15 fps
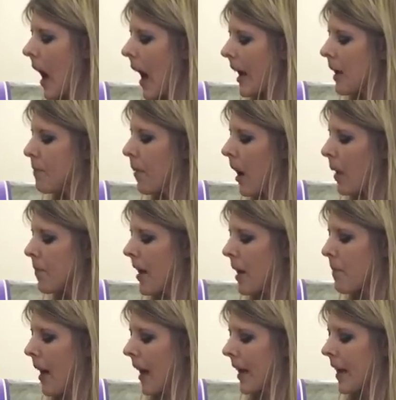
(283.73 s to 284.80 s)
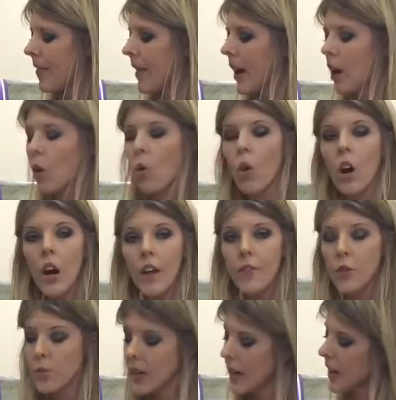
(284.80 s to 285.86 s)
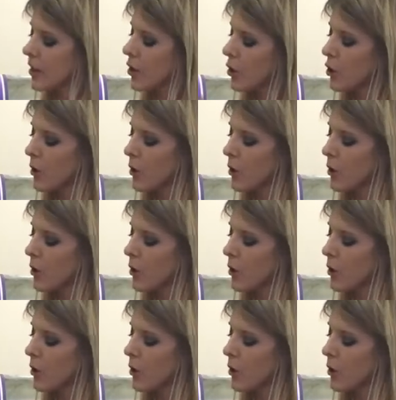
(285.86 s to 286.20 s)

I can pop that back in there, or if you needed to,